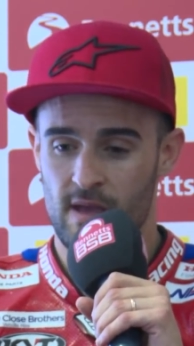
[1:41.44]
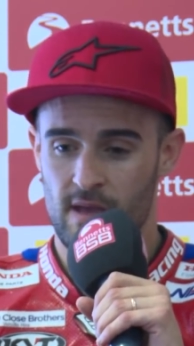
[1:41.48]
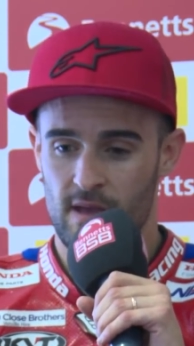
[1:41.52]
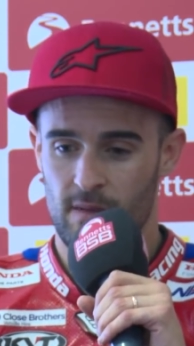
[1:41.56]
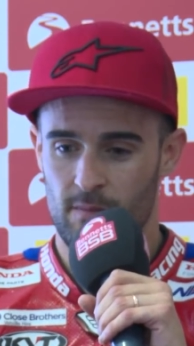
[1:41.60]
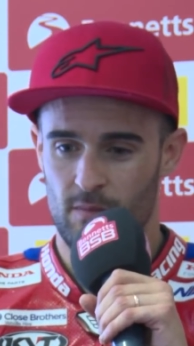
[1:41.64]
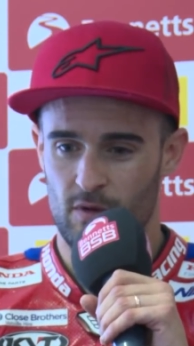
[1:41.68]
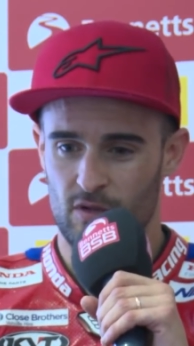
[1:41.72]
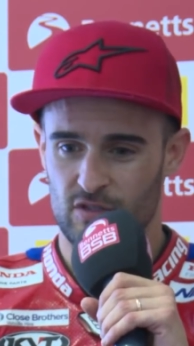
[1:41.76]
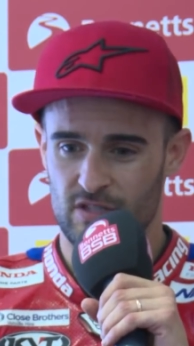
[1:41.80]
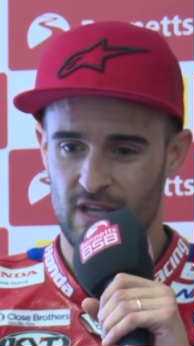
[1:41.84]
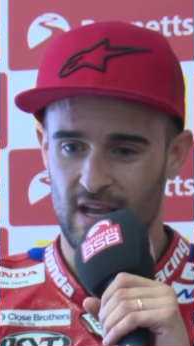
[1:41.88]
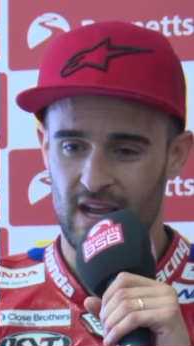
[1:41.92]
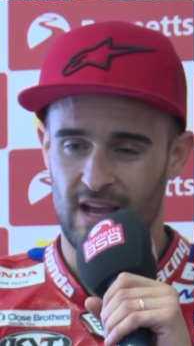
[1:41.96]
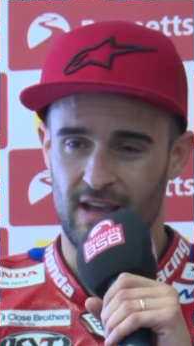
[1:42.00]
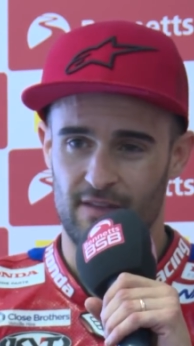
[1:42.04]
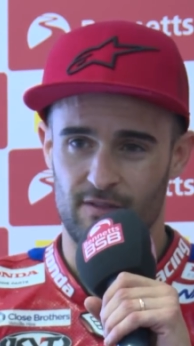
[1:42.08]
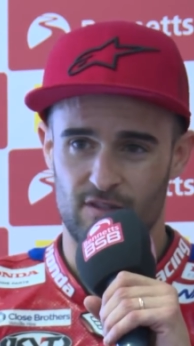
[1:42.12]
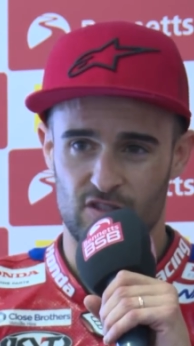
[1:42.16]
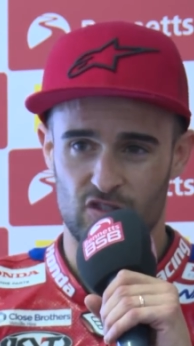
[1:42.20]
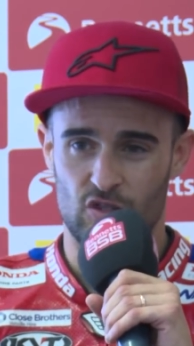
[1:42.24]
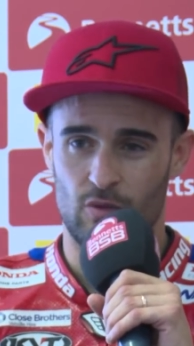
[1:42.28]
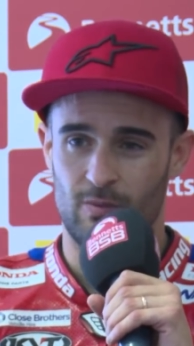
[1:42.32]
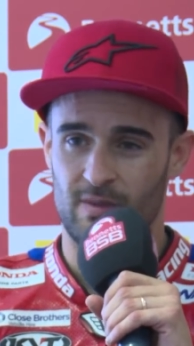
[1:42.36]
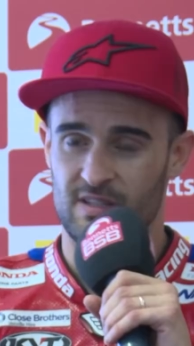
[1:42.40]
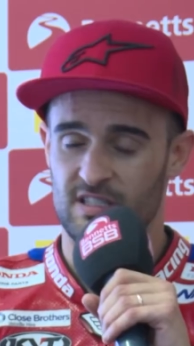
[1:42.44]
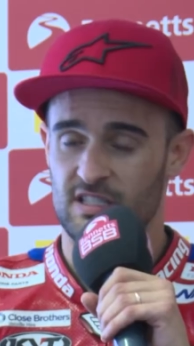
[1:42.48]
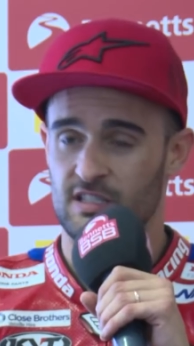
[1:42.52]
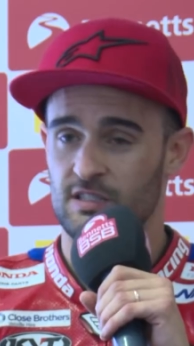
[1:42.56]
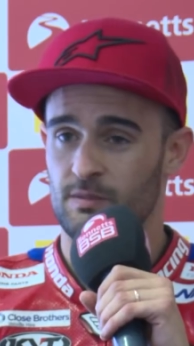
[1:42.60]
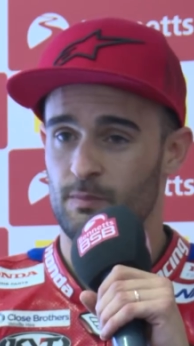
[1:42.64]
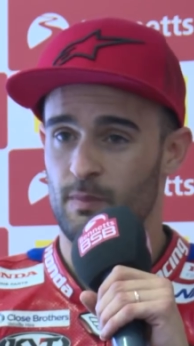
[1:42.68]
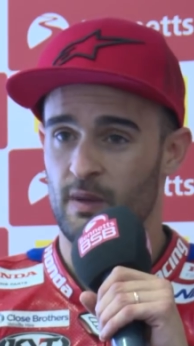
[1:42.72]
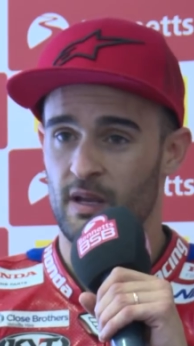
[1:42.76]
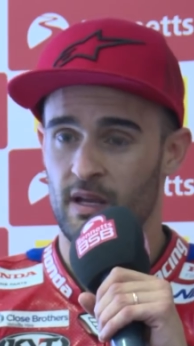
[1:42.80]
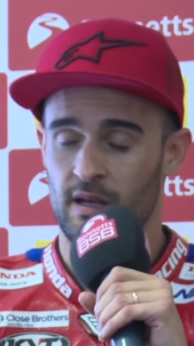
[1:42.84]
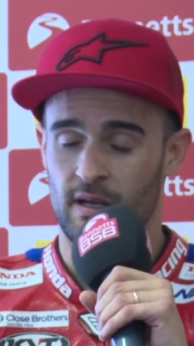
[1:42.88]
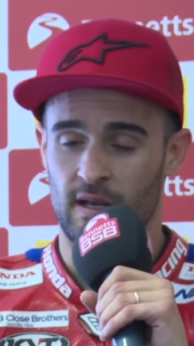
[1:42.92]
because I had so much
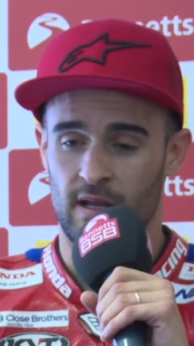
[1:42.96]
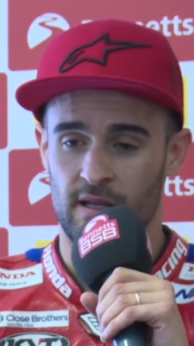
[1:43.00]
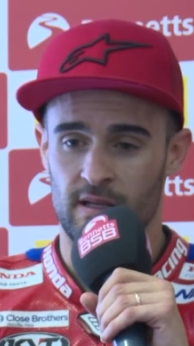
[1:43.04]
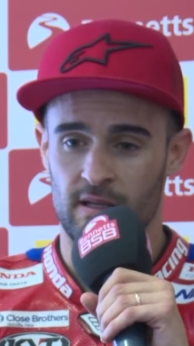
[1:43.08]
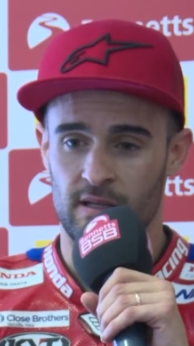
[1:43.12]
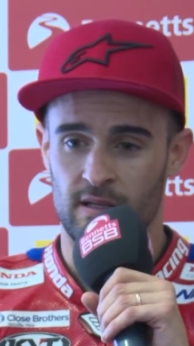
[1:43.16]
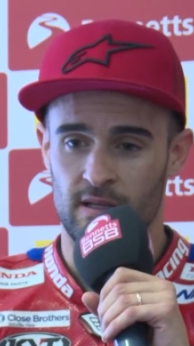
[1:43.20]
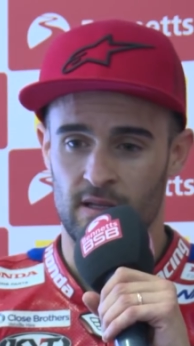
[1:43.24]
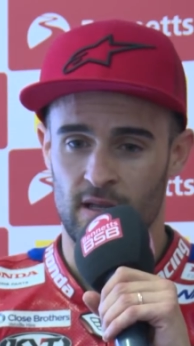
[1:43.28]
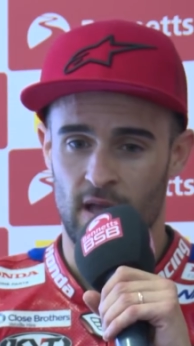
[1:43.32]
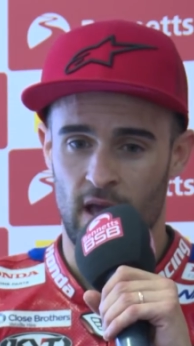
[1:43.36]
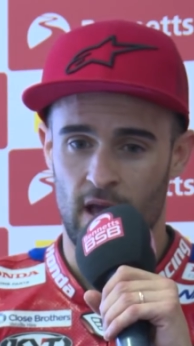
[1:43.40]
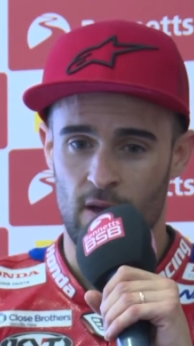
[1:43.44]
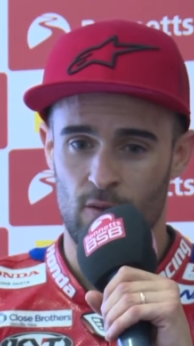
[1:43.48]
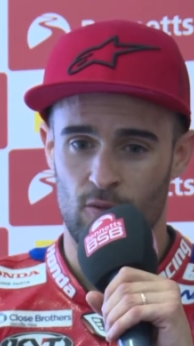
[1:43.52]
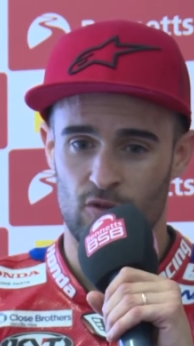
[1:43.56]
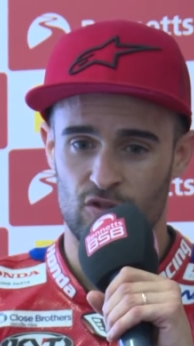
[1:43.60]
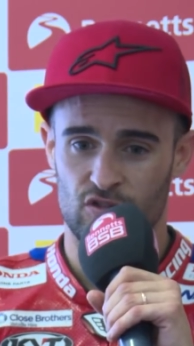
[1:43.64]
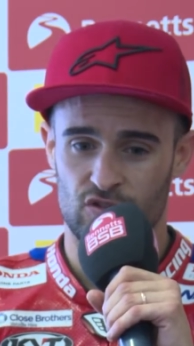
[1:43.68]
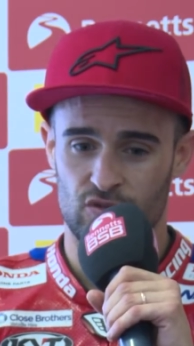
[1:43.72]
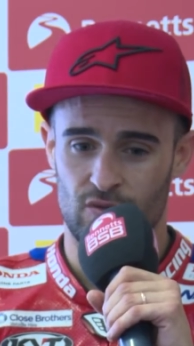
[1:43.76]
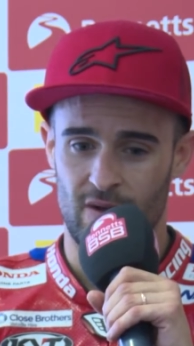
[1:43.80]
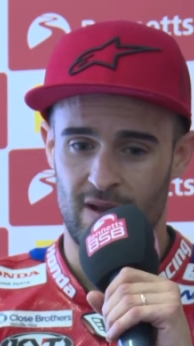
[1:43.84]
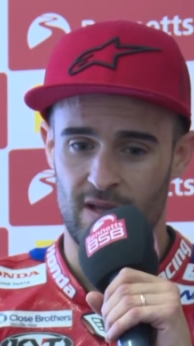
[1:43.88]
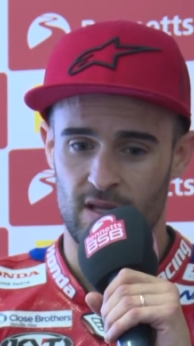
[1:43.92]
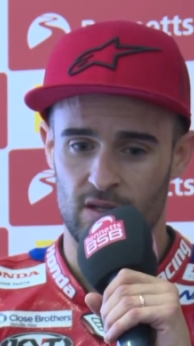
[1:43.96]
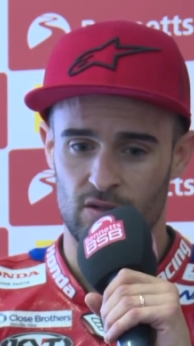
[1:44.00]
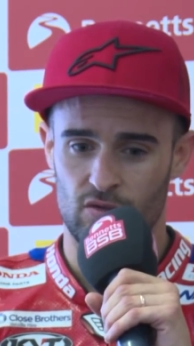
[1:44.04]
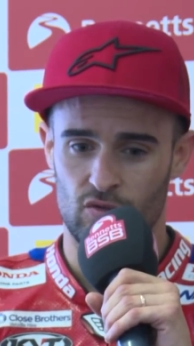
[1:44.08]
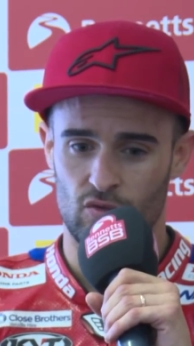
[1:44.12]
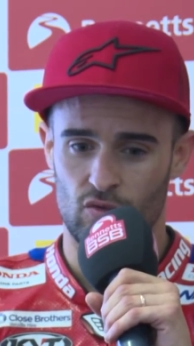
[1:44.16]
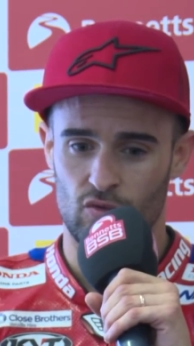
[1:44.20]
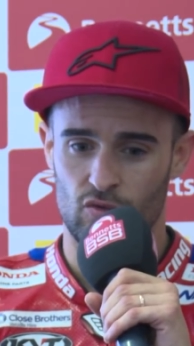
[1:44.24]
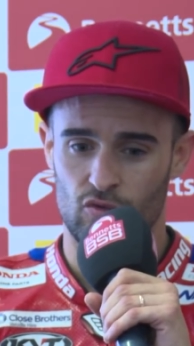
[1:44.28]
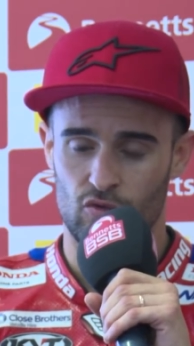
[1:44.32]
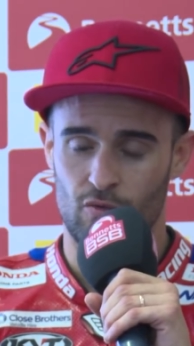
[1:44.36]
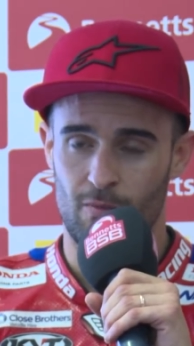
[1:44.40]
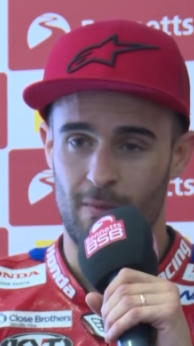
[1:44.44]
spin and I was trying to